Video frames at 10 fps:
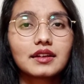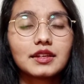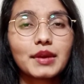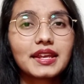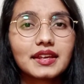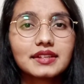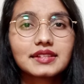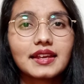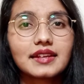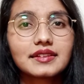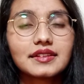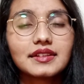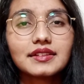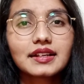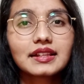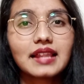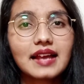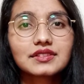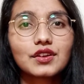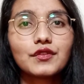in my case, I attended the
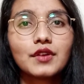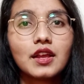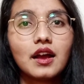class of